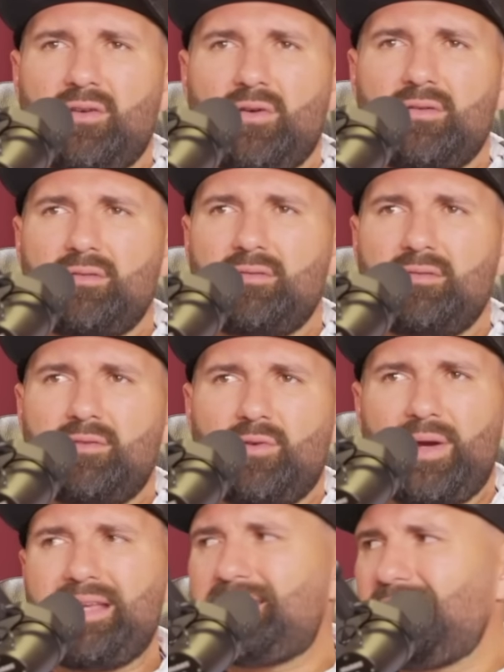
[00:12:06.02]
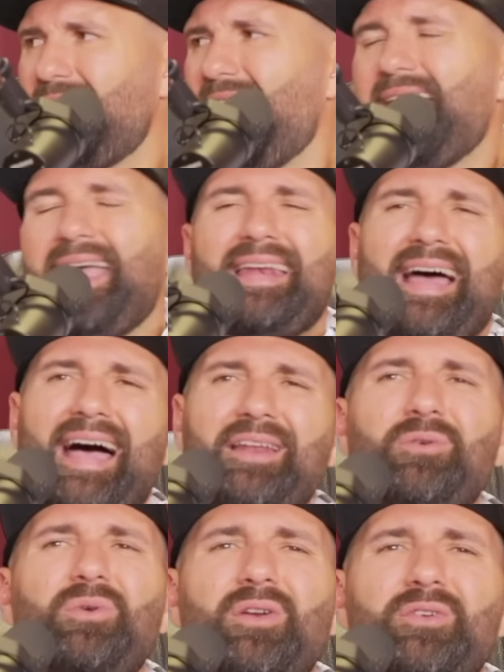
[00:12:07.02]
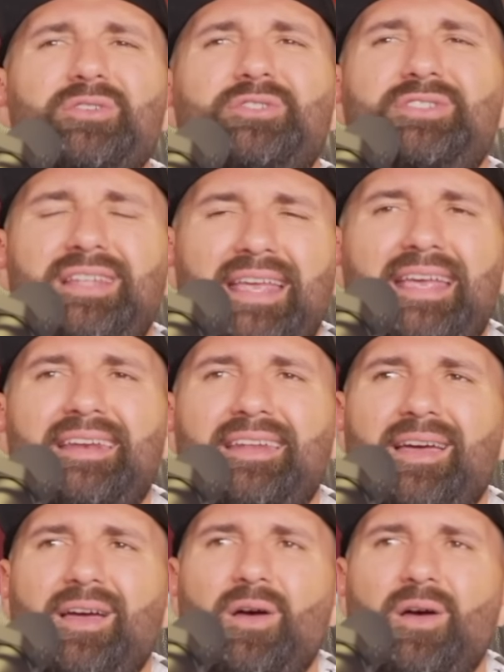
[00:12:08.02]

aren't crazy, and I don't understand